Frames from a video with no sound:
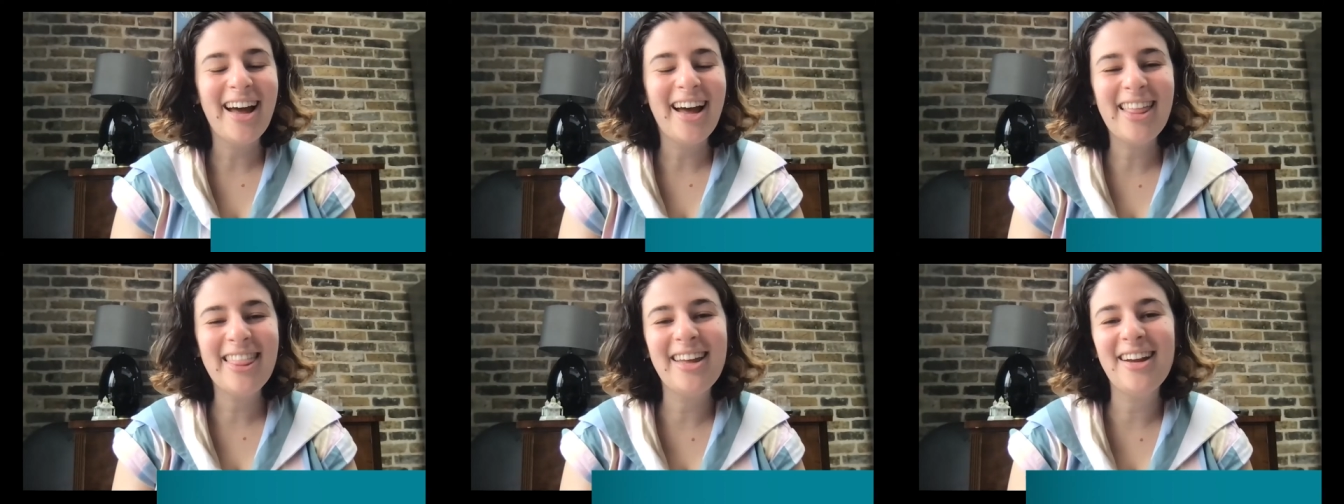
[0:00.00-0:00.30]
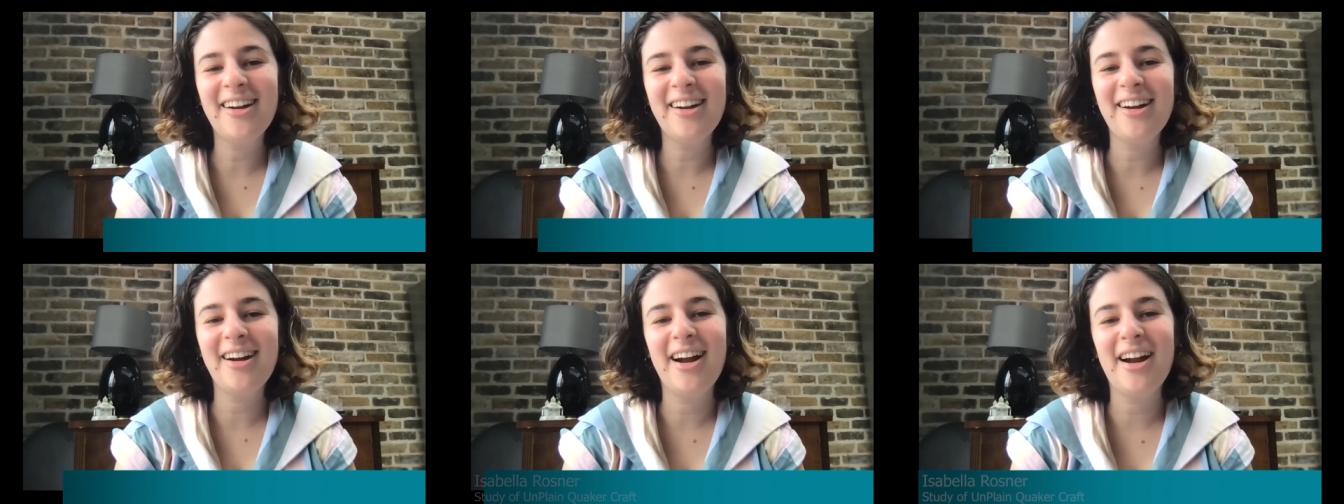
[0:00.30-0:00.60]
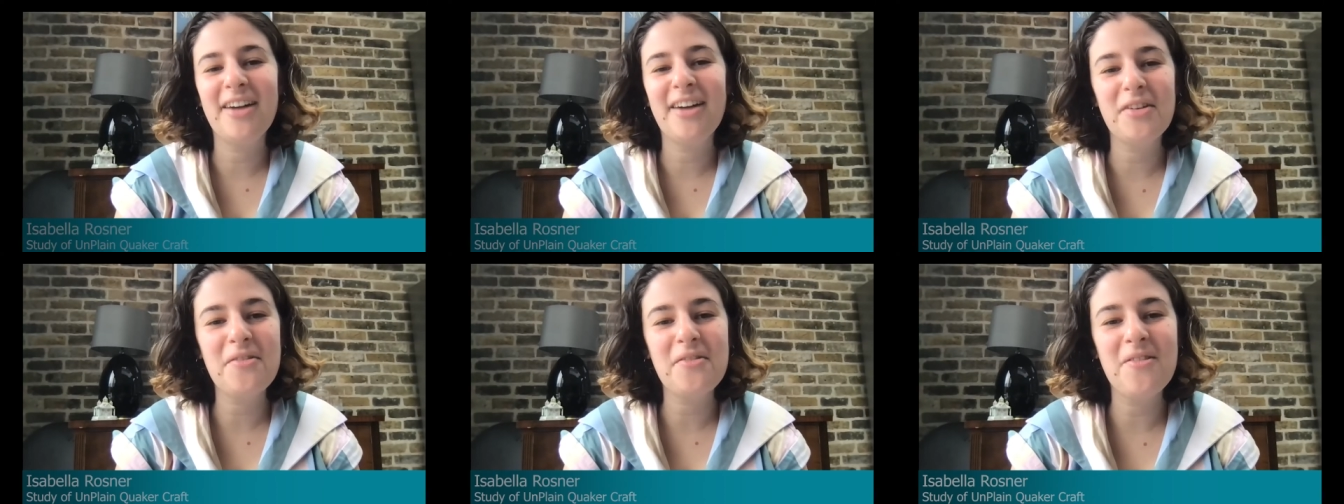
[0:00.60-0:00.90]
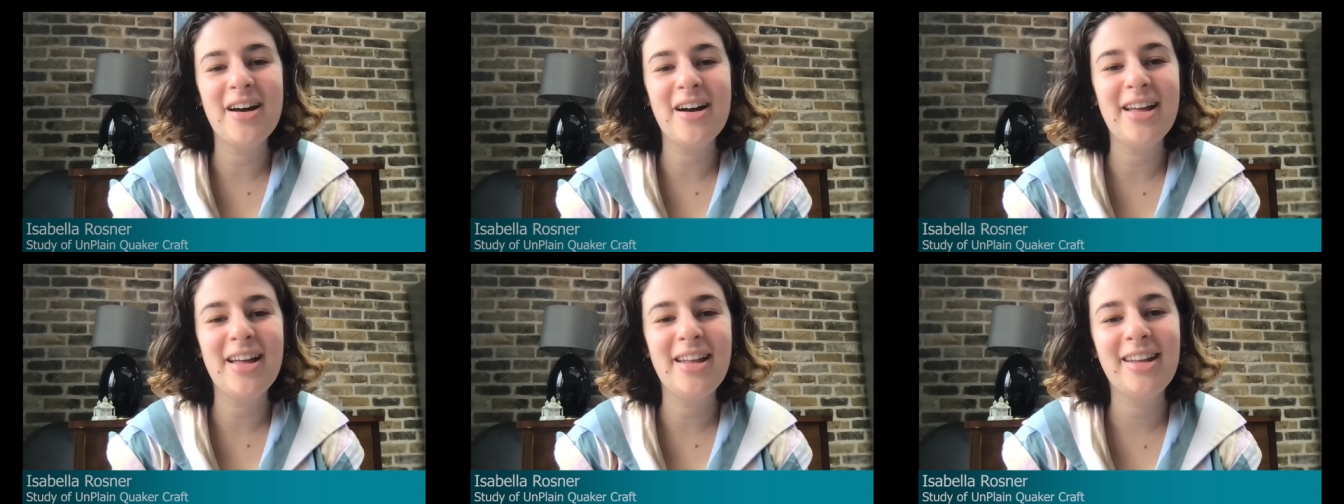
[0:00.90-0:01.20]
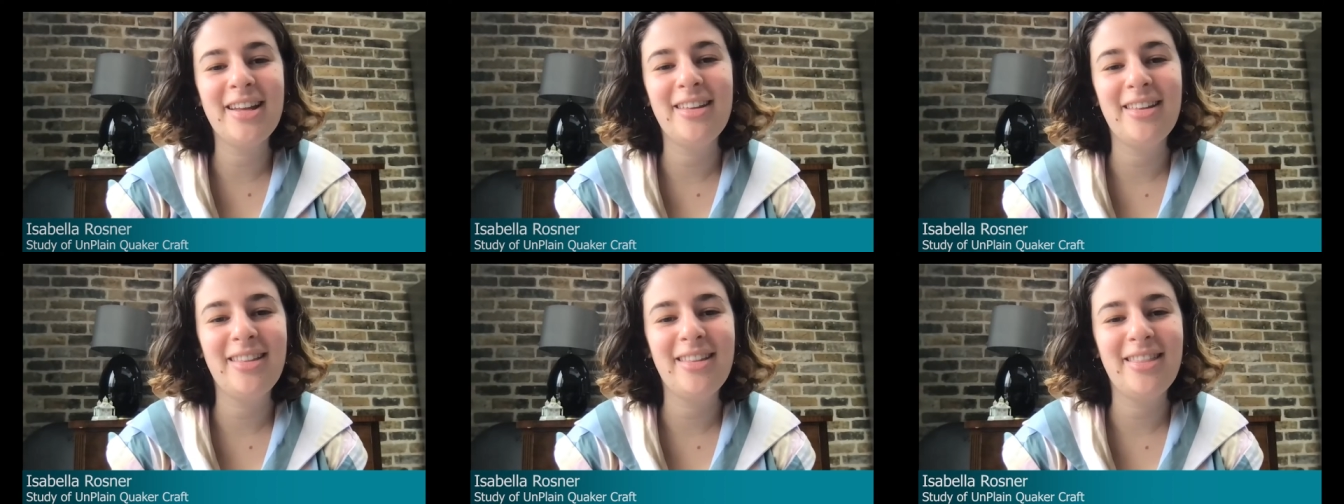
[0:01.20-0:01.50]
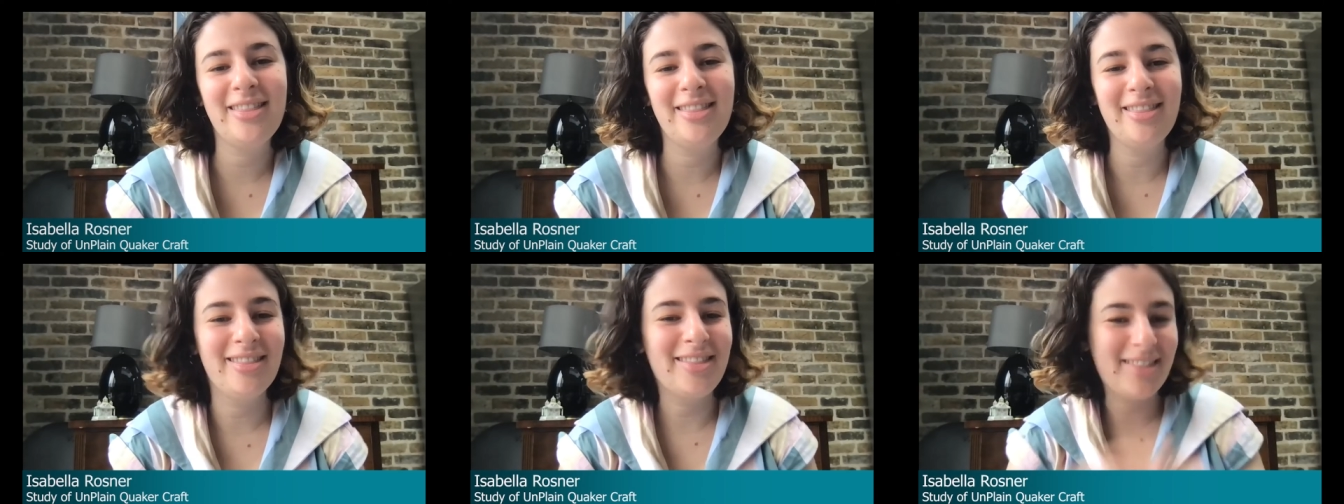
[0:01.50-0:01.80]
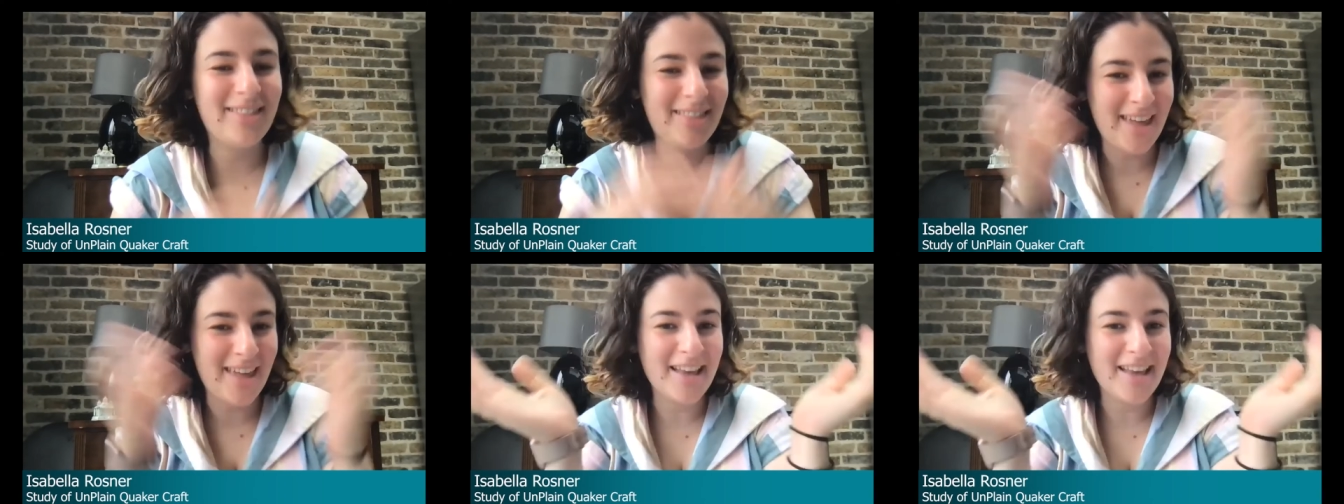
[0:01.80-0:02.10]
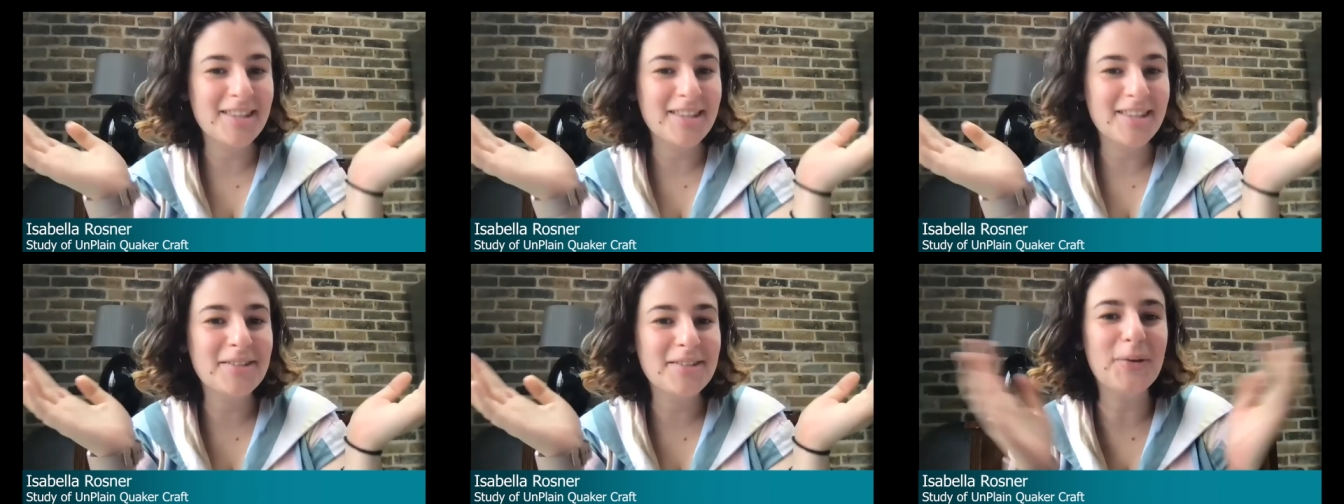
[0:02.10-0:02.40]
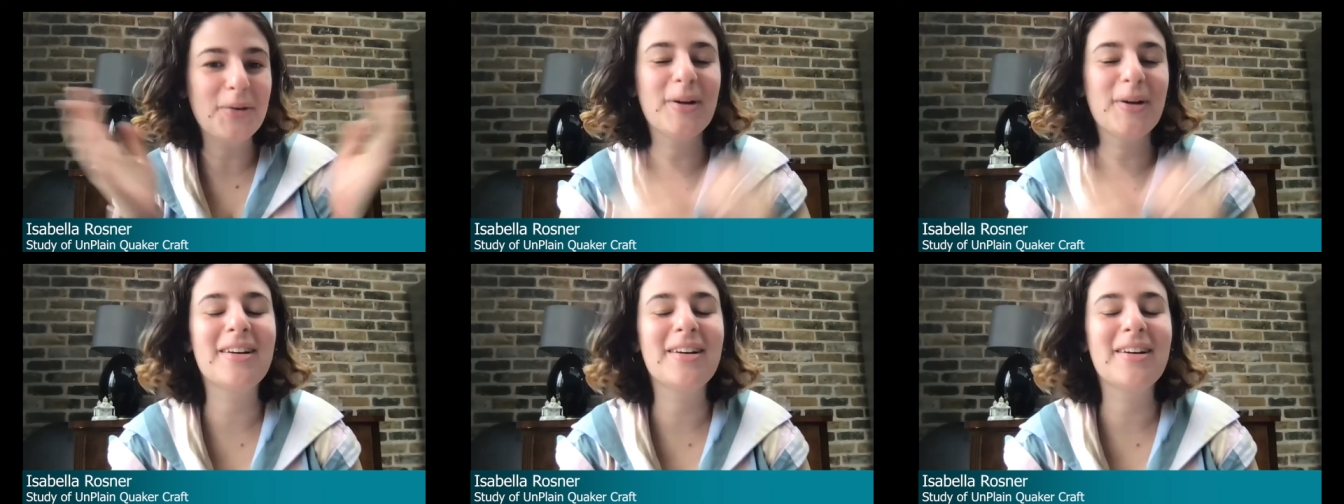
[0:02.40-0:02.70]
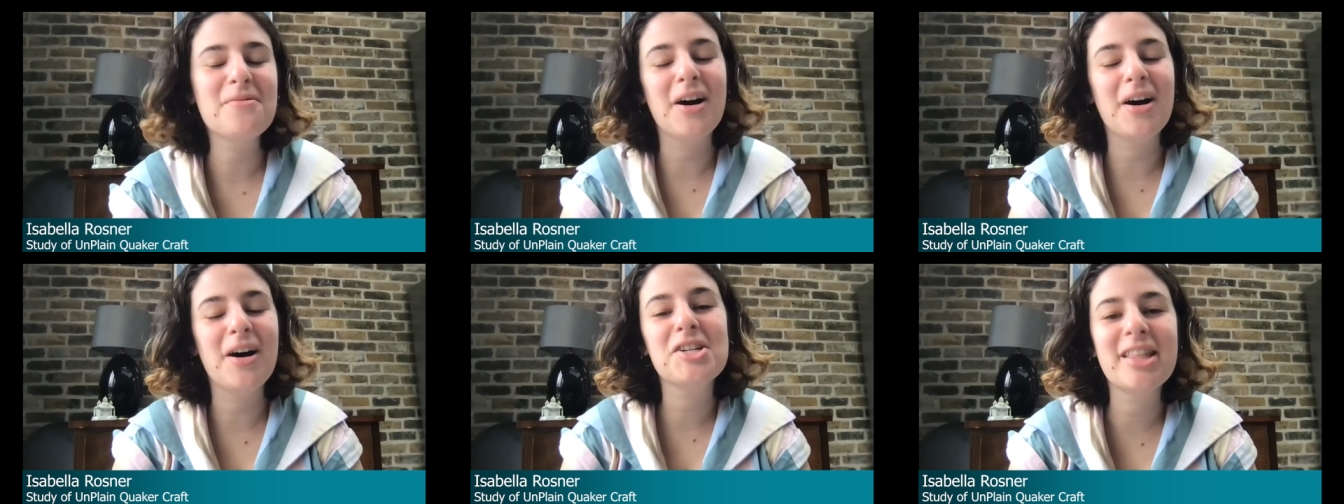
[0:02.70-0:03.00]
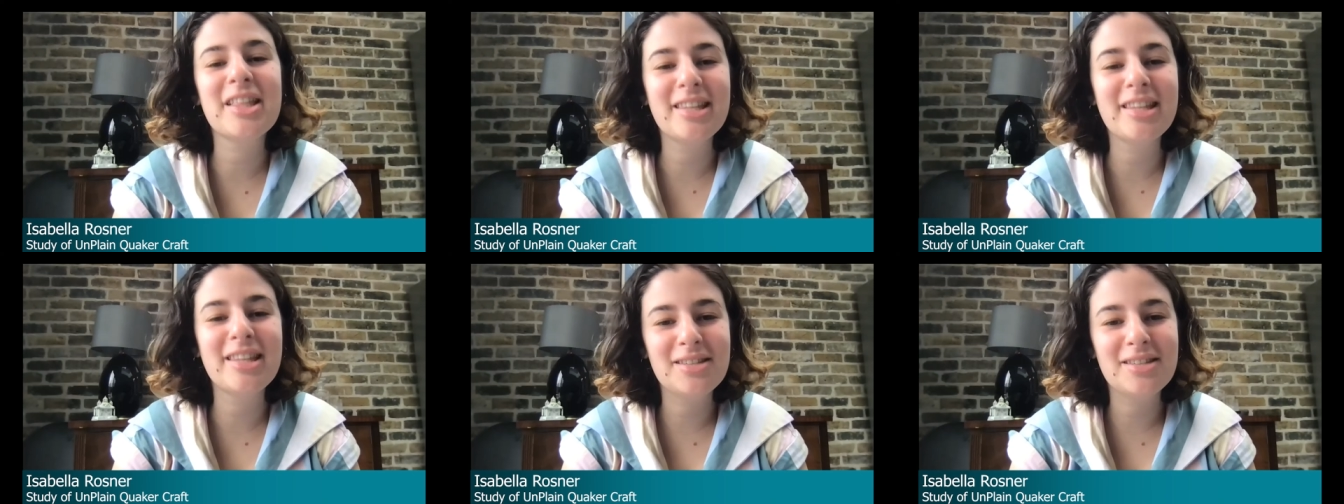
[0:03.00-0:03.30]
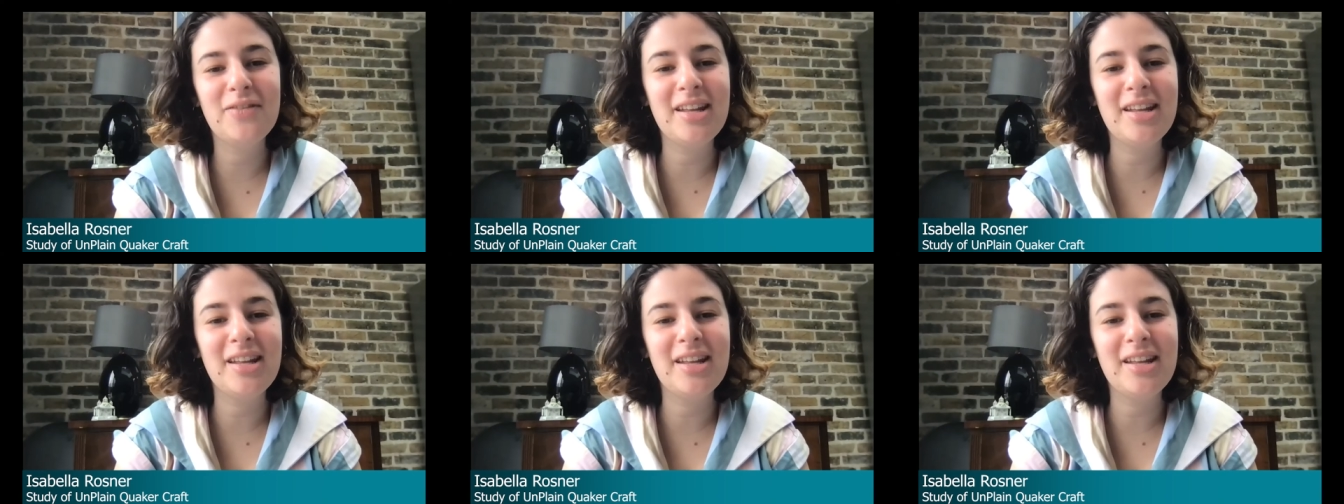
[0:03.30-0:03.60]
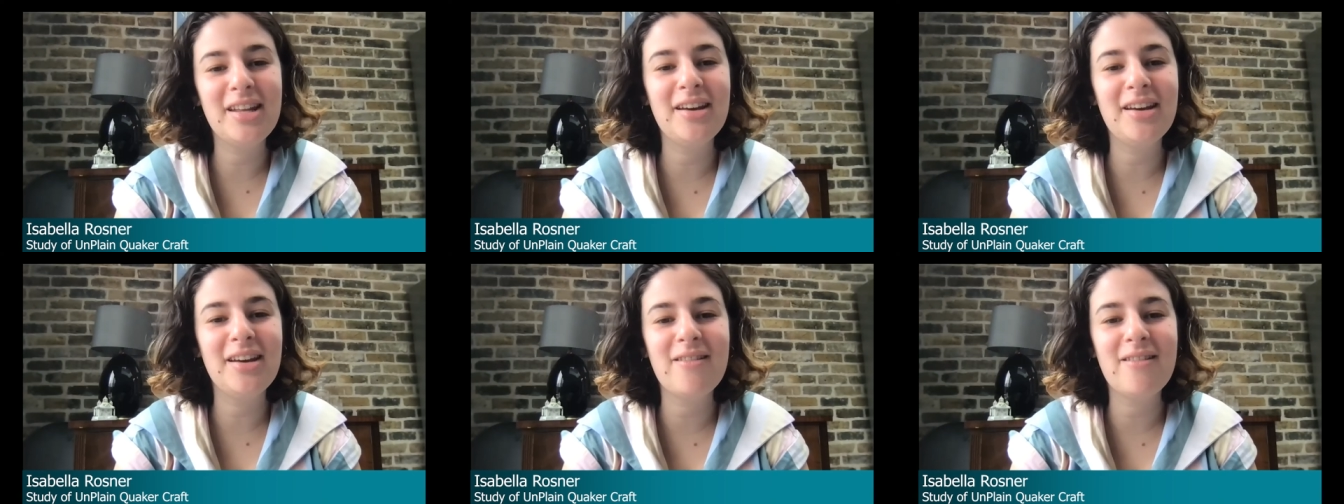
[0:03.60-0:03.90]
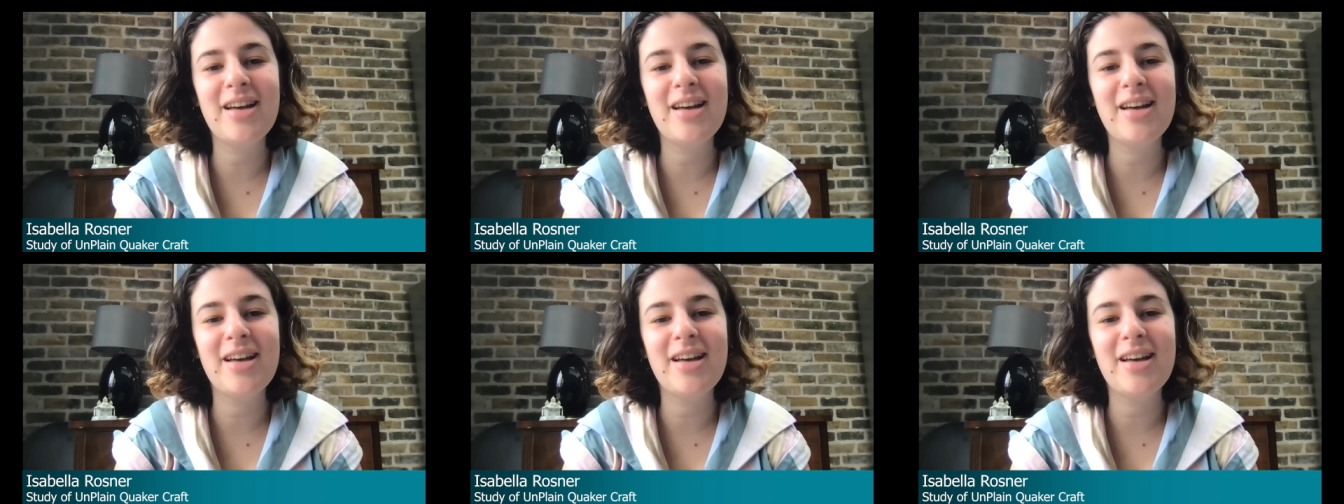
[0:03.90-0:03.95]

Hi there, everyone. Thanks for watching this video